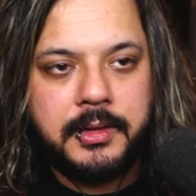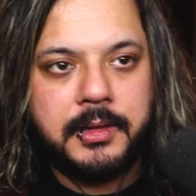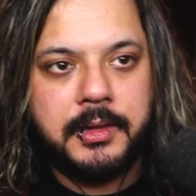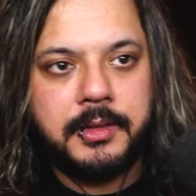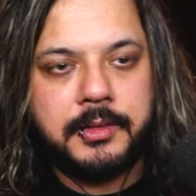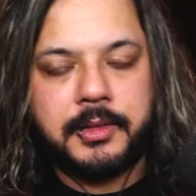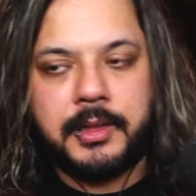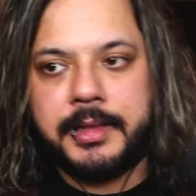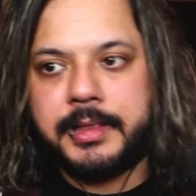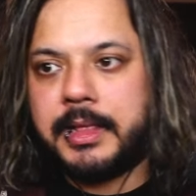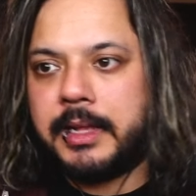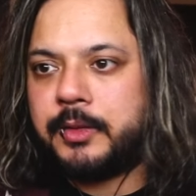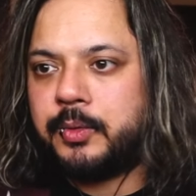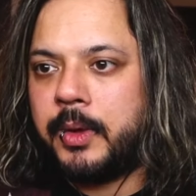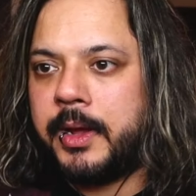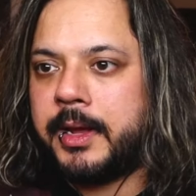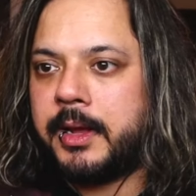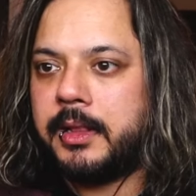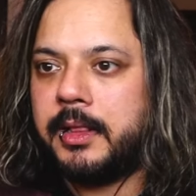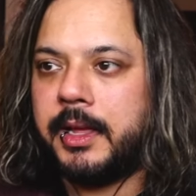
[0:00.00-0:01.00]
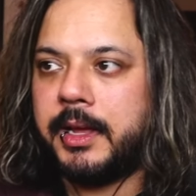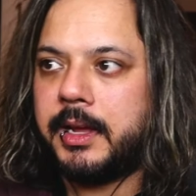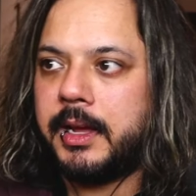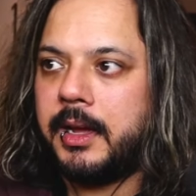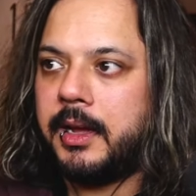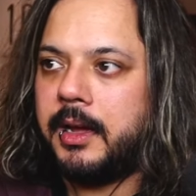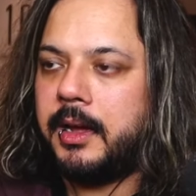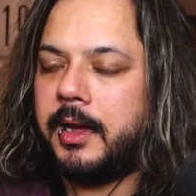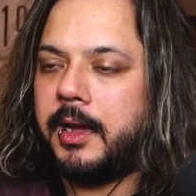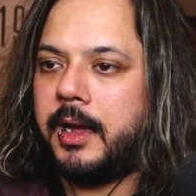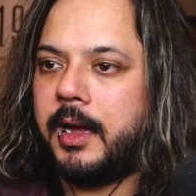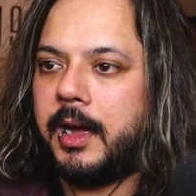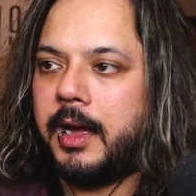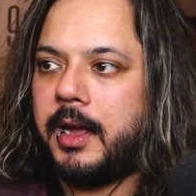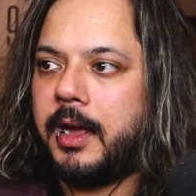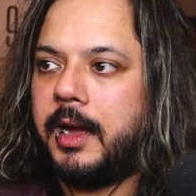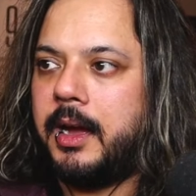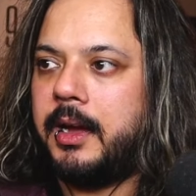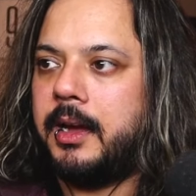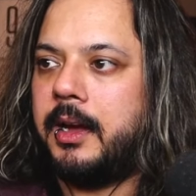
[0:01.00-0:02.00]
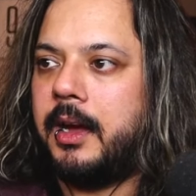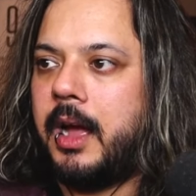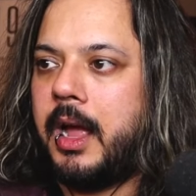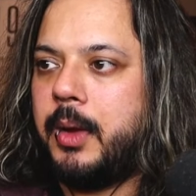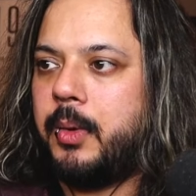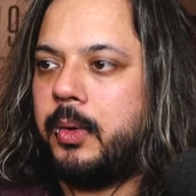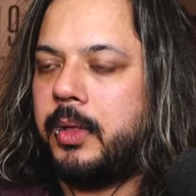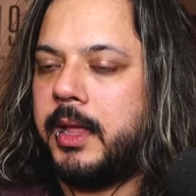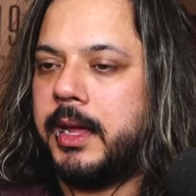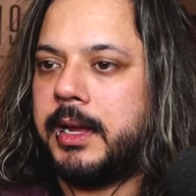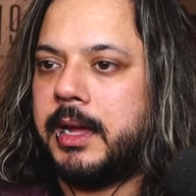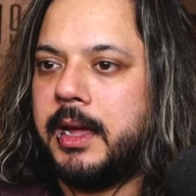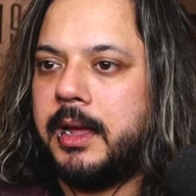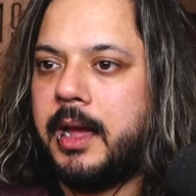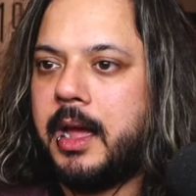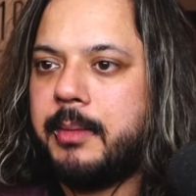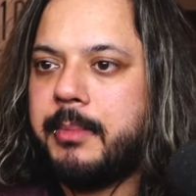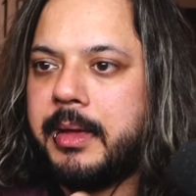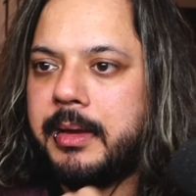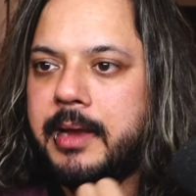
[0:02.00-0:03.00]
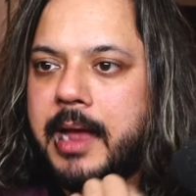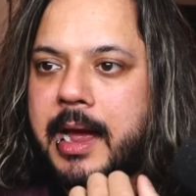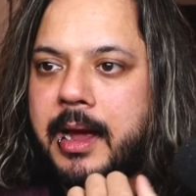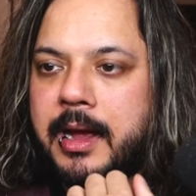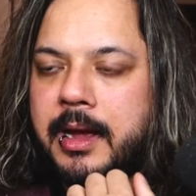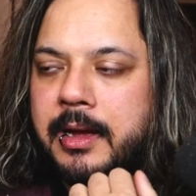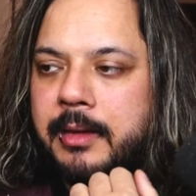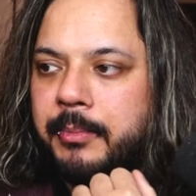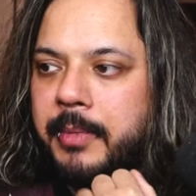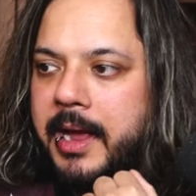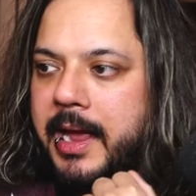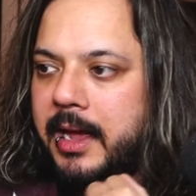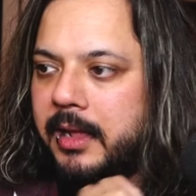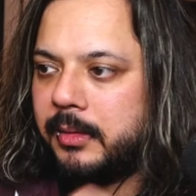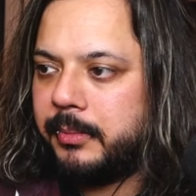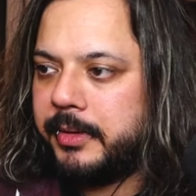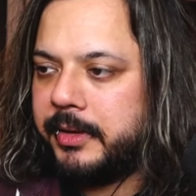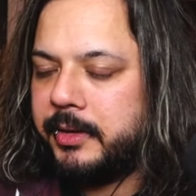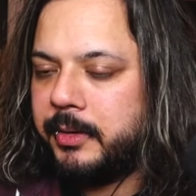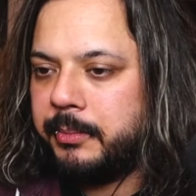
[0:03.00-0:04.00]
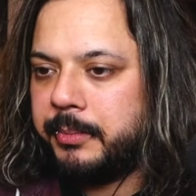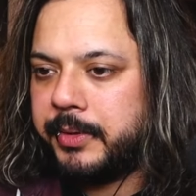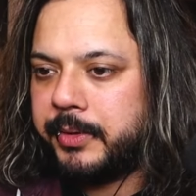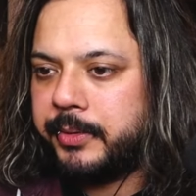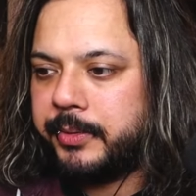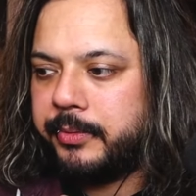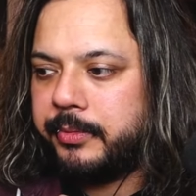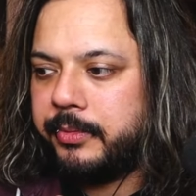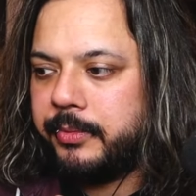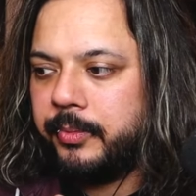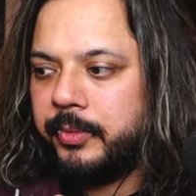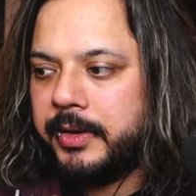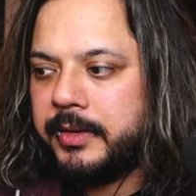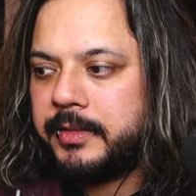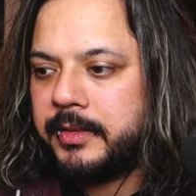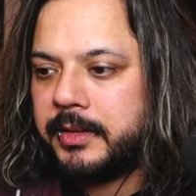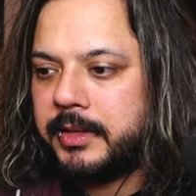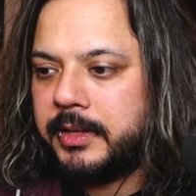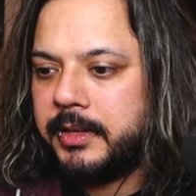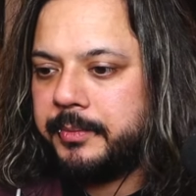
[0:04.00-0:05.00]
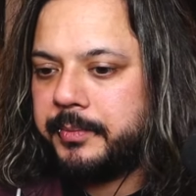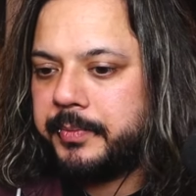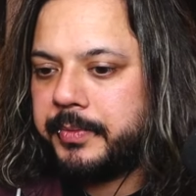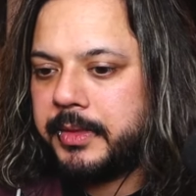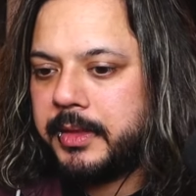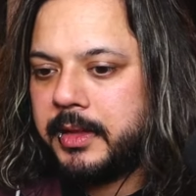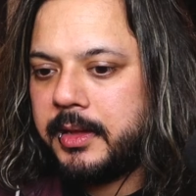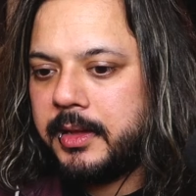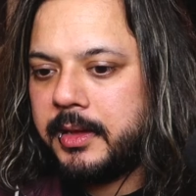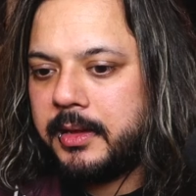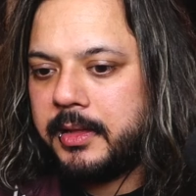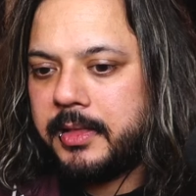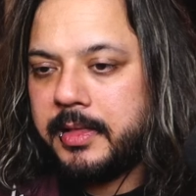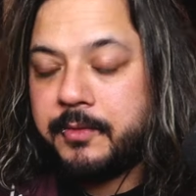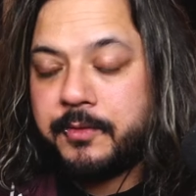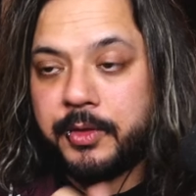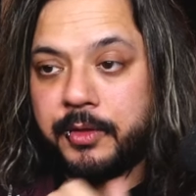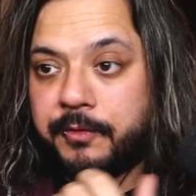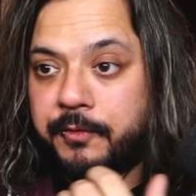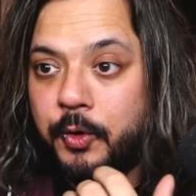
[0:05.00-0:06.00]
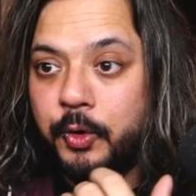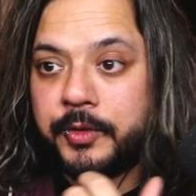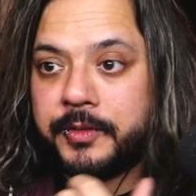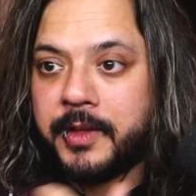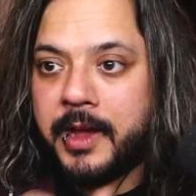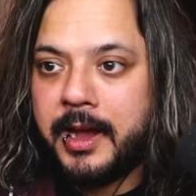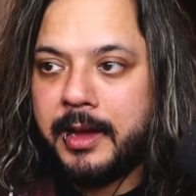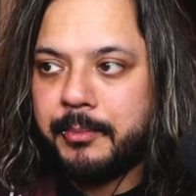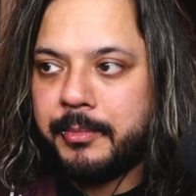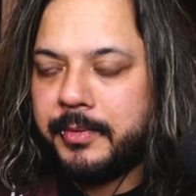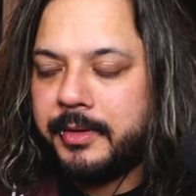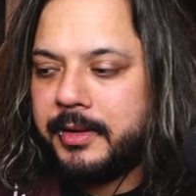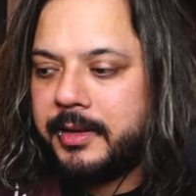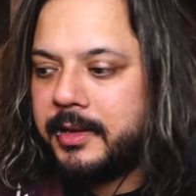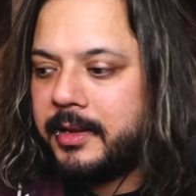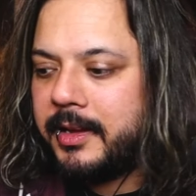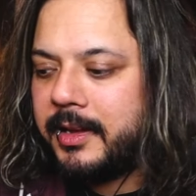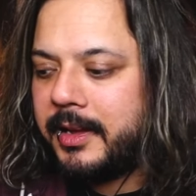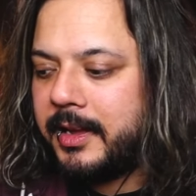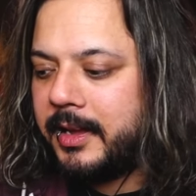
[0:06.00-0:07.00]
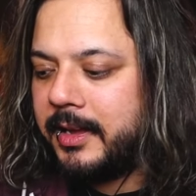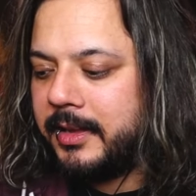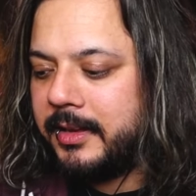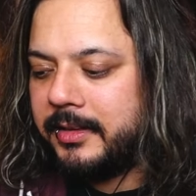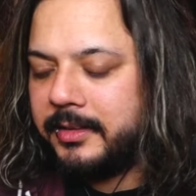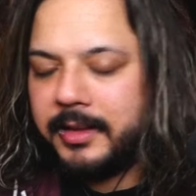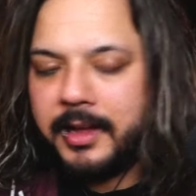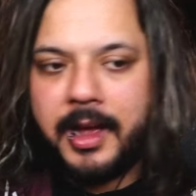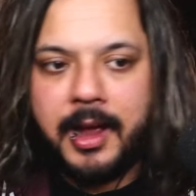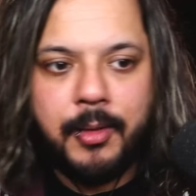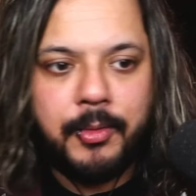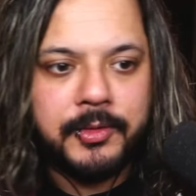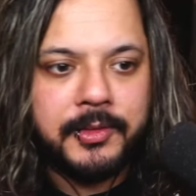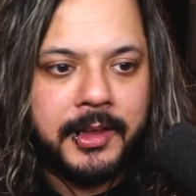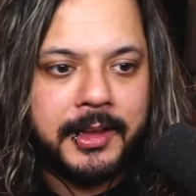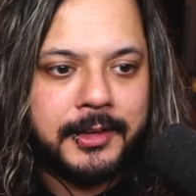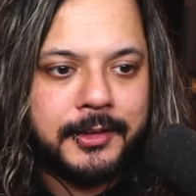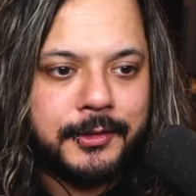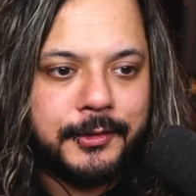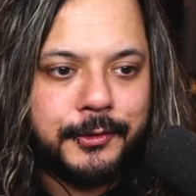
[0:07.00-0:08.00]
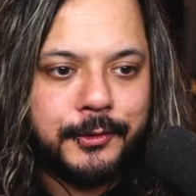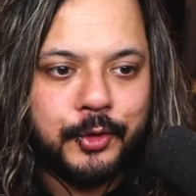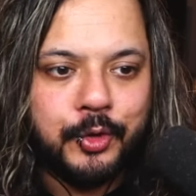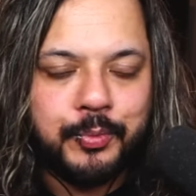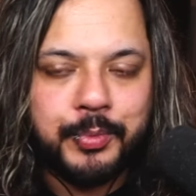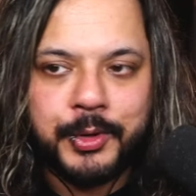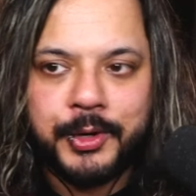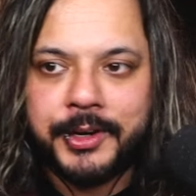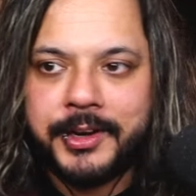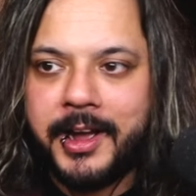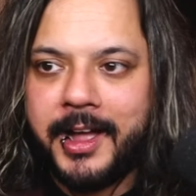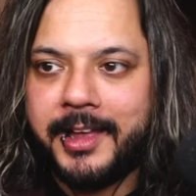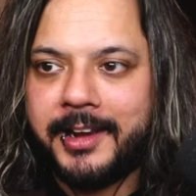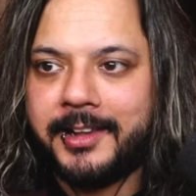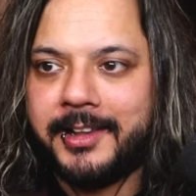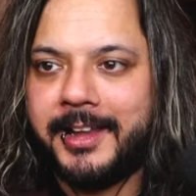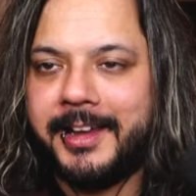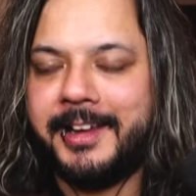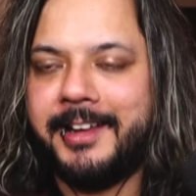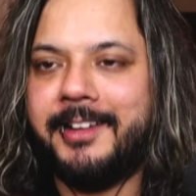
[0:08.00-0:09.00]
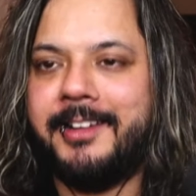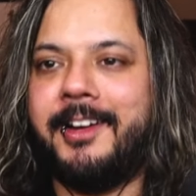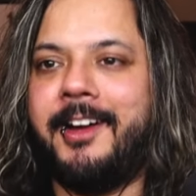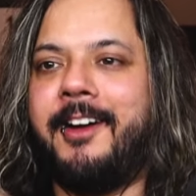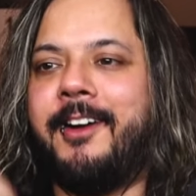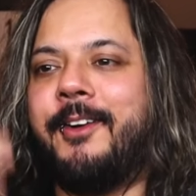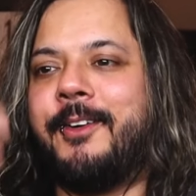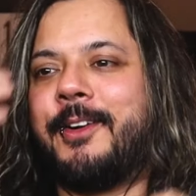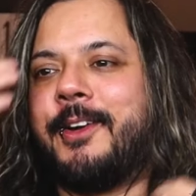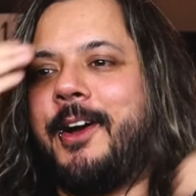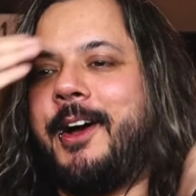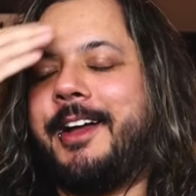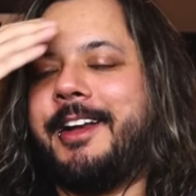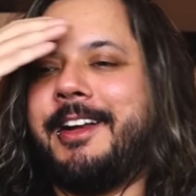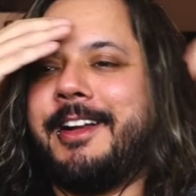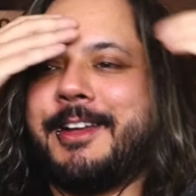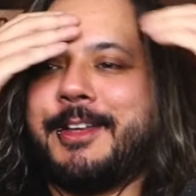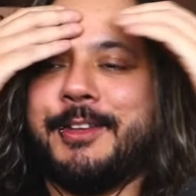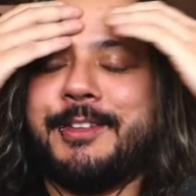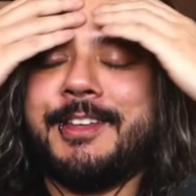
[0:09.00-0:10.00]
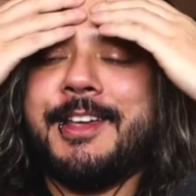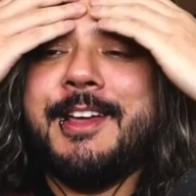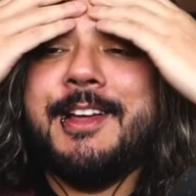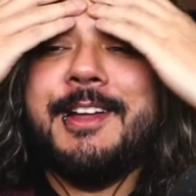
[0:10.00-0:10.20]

So, like, that's why, I made my aluminium build recently for the first time. And I was, like, super kind of like, oh, God, because...